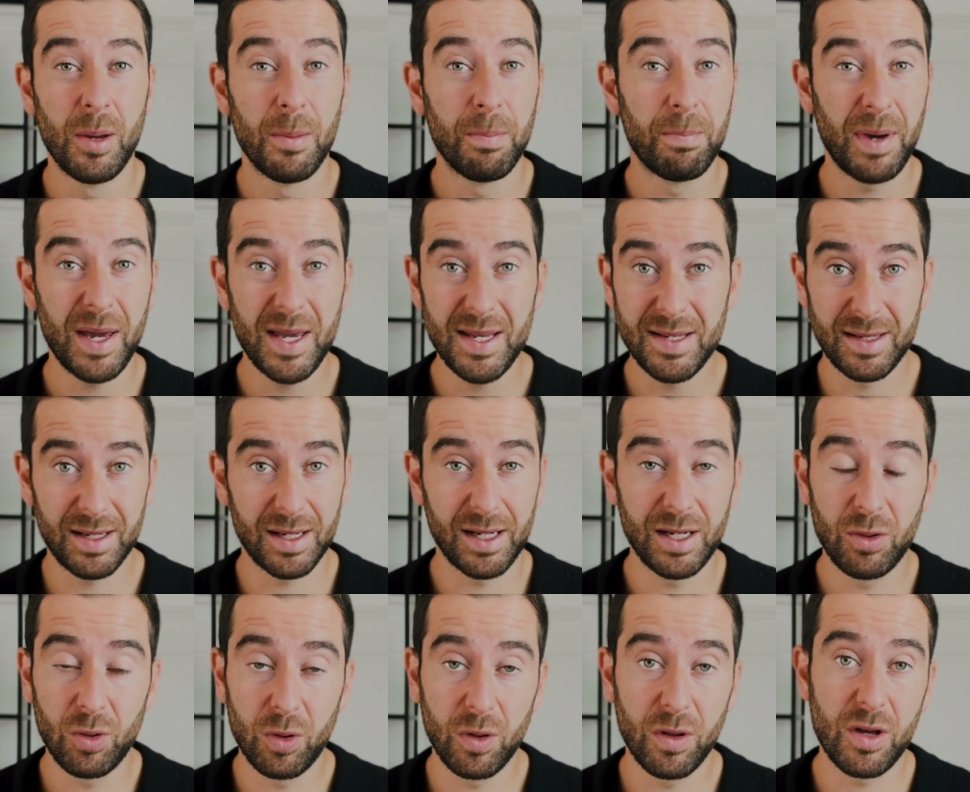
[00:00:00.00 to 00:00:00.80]

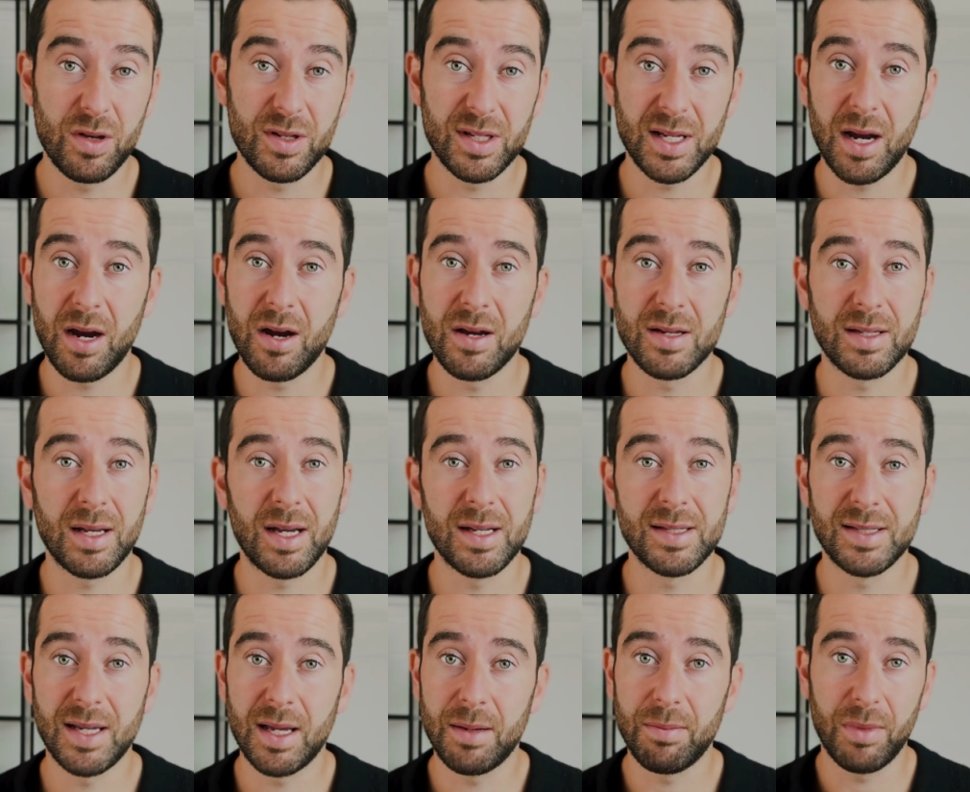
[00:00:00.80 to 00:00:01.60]
basically all of those areas that I
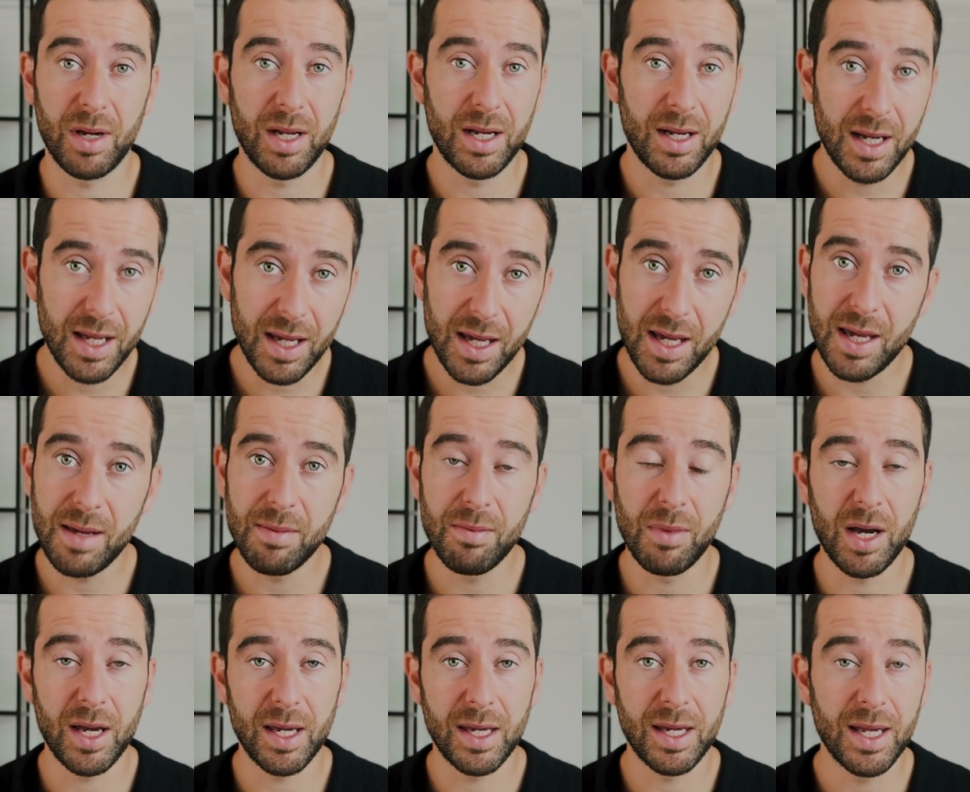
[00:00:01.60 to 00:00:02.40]
said, my knee,
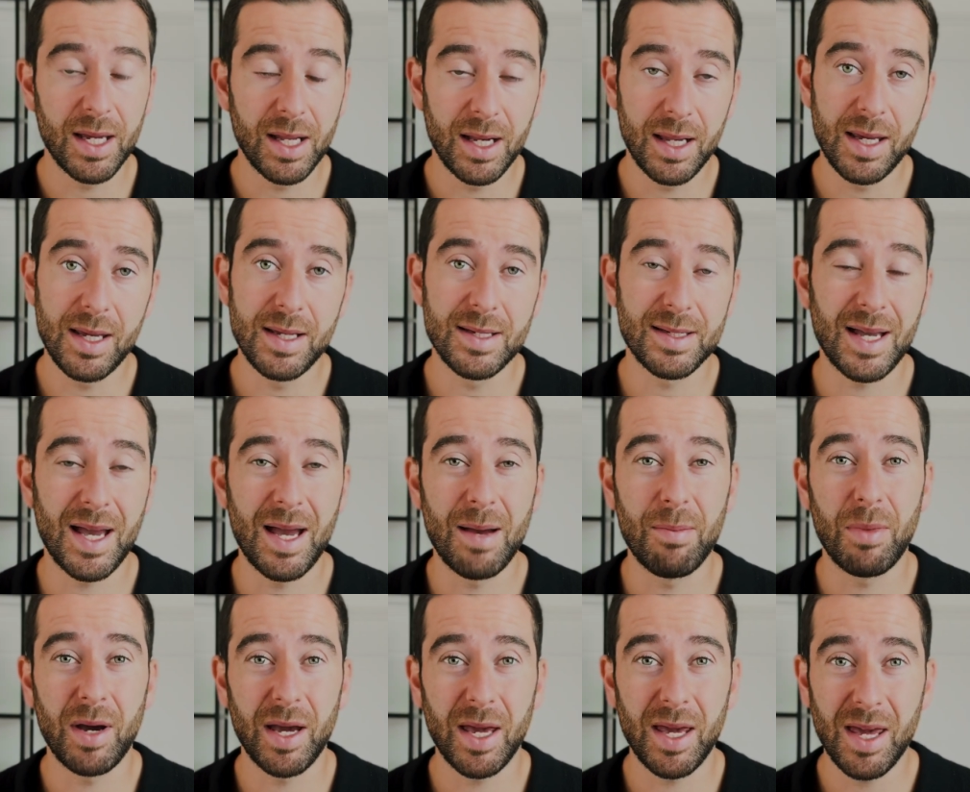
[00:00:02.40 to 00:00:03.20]
my Achilles,
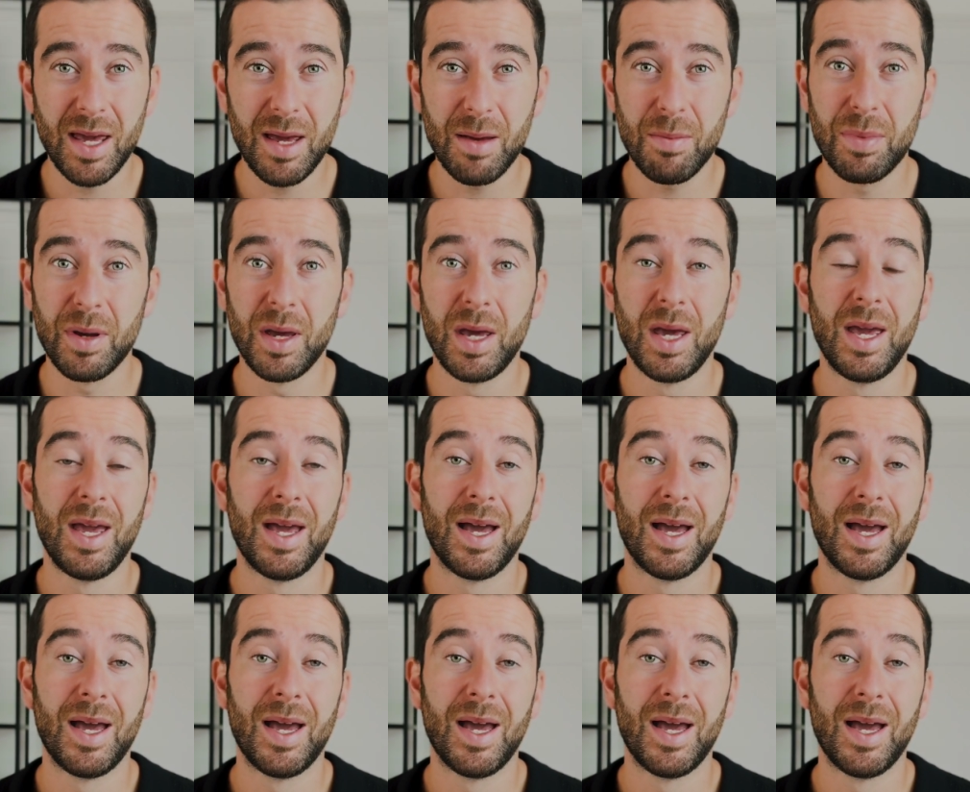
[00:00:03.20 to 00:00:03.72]
and my hip.